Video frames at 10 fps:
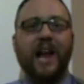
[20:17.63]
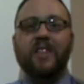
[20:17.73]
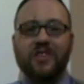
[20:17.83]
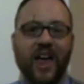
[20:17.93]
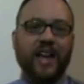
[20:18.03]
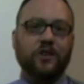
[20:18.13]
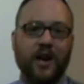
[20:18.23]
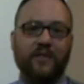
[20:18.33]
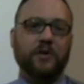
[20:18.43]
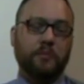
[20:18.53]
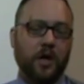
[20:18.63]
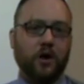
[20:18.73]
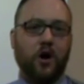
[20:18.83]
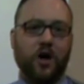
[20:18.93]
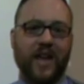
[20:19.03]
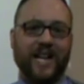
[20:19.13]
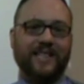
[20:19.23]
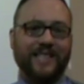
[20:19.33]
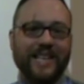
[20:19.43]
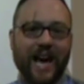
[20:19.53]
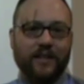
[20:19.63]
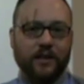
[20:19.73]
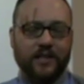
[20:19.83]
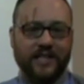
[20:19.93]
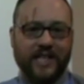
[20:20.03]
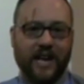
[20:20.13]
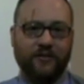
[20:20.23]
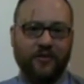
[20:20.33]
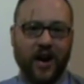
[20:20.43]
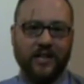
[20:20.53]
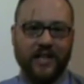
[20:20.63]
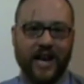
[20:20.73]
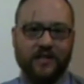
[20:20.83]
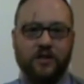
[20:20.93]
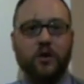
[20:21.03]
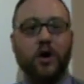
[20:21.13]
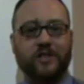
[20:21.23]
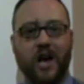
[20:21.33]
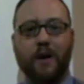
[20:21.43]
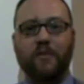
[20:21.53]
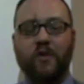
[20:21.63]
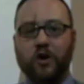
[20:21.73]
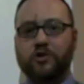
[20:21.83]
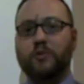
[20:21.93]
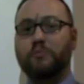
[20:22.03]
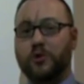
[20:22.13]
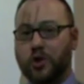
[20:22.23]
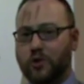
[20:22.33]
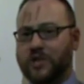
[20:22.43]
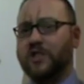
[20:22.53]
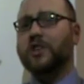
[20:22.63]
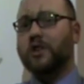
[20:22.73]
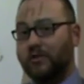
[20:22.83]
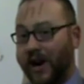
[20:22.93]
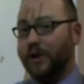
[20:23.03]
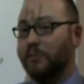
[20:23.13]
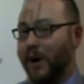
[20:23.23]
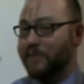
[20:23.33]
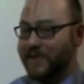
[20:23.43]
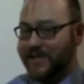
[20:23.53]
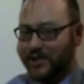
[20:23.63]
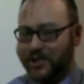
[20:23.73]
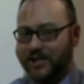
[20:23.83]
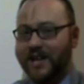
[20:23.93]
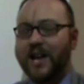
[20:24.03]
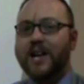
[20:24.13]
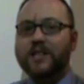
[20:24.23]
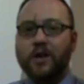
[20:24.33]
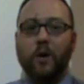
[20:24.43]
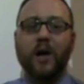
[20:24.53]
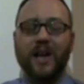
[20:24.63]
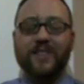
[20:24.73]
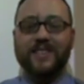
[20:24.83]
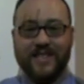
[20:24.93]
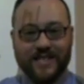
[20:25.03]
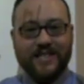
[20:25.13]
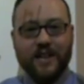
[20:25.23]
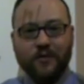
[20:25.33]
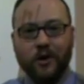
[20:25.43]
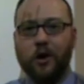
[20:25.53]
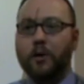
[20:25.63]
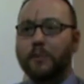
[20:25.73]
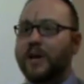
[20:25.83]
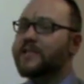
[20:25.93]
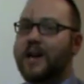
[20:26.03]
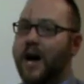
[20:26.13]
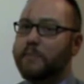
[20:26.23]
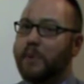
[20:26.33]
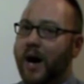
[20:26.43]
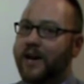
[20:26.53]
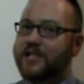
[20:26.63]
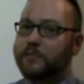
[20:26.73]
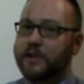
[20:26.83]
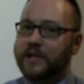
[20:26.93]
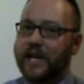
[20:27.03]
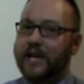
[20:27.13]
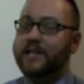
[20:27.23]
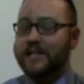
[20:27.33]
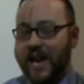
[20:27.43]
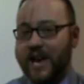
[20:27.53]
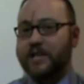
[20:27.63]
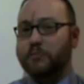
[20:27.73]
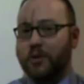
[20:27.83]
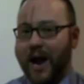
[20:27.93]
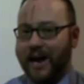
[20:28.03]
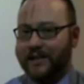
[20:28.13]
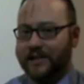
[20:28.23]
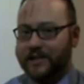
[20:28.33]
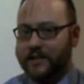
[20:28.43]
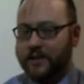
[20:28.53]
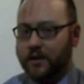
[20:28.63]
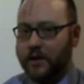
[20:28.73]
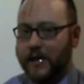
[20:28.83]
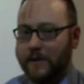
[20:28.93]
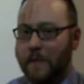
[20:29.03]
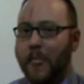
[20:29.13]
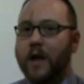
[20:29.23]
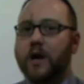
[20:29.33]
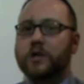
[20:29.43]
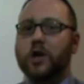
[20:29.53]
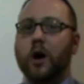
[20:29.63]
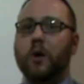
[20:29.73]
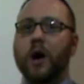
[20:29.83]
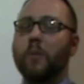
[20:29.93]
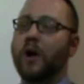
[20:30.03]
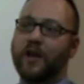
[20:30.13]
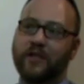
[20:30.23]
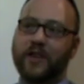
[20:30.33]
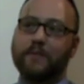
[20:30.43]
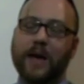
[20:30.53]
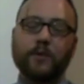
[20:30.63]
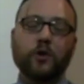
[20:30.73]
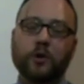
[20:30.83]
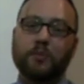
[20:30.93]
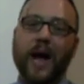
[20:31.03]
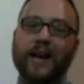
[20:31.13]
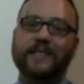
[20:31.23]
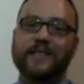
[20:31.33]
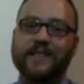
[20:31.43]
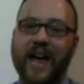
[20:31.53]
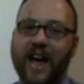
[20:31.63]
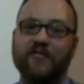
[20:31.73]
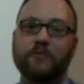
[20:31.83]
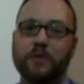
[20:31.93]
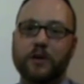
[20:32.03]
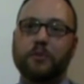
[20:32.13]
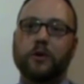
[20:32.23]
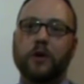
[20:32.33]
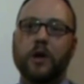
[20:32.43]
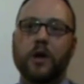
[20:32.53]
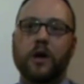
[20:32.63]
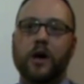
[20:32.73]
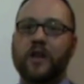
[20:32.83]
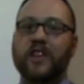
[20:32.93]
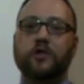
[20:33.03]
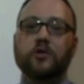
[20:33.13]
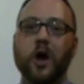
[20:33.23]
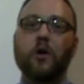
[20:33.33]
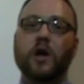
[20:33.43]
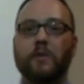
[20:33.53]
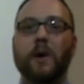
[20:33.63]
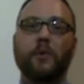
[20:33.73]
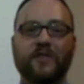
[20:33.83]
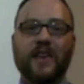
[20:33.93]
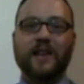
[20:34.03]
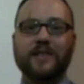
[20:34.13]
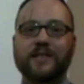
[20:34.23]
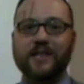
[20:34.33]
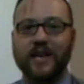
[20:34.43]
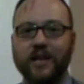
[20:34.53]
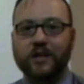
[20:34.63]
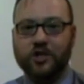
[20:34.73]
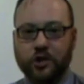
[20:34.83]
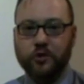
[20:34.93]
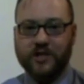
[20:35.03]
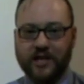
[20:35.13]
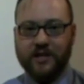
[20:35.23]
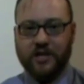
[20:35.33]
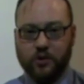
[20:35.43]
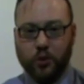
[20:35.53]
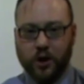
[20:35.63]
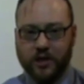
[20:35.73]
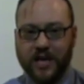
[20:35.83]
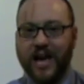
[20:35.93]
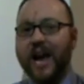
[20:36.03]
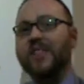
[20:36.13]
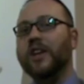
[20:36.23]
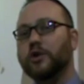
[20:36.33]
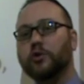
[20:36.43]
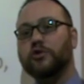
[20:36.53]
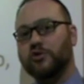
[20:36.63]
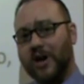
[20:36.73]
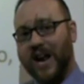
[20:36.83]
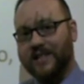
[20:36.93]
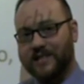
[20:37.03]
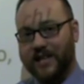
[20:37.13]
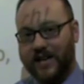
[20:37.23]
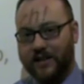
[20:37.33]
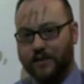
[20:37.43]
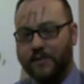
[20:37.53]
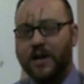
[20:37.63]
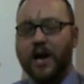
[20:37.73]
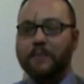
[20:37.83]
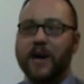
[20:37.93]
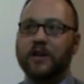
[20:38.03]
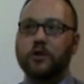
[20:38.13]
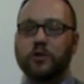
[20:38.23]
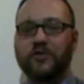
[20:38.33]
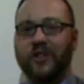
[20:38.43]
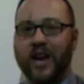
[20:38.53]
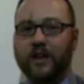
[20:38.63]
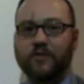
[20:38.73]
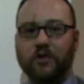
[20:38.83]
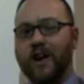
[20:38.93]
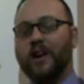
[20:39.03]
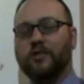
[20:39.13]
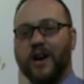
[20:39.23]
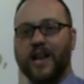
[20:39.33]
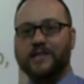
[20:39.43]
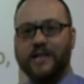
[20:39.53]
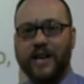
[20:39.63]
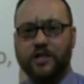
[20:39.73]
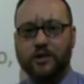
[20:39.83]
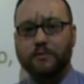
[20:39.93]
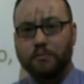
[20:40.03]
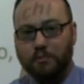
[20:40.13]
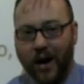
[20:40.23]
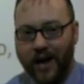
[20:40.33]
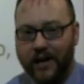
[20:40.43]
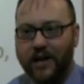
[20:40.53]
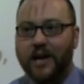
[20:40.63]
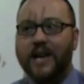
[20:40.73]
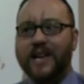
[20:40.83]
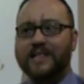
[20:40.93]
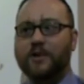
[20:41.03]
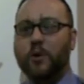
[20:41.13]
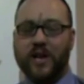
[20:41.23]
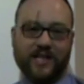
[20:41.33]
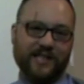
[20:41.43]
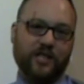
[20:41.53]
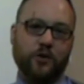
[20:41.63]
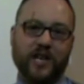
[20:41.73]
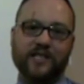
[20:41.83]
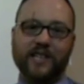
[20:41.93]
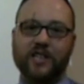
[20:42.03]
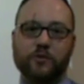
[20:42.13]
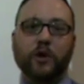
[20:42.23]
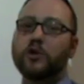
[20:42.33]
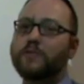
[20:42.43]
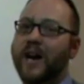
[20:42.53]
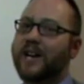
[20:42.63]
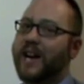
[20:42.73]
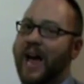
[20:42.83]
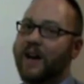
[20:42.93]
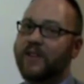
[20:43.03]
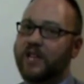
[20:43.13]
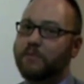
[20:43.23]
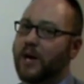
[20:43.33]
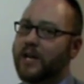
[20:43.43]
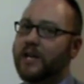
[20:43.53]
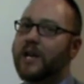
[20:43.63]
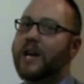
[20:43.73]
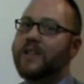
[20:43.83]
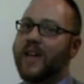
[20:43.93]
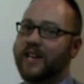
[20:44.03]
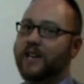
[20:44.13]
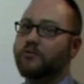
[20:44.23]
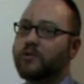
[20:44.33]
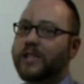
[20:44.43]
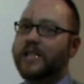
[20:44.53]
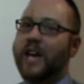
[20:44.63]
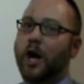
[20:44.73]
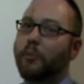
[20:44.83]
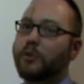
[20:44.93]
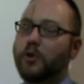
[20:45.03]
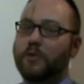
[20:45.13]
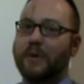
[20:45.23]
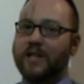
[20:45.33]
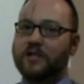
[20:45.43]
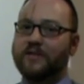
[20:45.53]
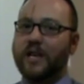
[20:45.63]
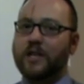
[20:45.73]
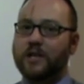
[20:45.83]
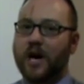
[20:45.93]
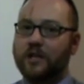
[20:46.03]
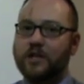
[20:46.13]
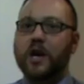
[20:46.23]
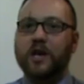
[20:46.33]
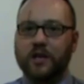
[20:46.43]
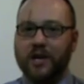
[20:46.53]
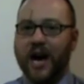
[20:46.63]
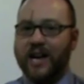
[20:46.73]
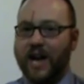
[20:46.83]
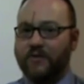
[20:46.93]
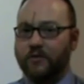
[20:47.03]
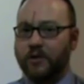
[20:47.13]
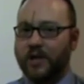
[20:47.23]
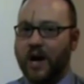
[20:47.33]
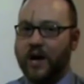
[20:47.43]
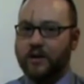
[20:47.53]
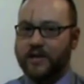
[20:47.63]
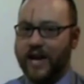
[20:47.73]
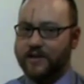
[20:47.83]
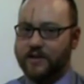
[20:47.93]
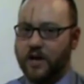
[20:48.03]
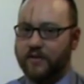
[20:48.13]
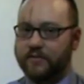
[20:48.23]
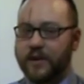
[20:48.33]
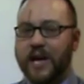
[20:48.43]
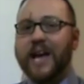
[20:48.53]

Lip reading: And then you have to plug all that together to get a final answer, on top of also choosing the correct preposition. So this is difficult, but it's not impossible. Again, it takes practice. All right. So one other thing maybe you could practice is have people that you know come up with sentences in English using these words, and then you translate them. I'm not a huge fan of direct translation, but in situations like this where you might not have anybody that can really help you with Pennsylvania Dutch, you kind of have to rely on that stuff.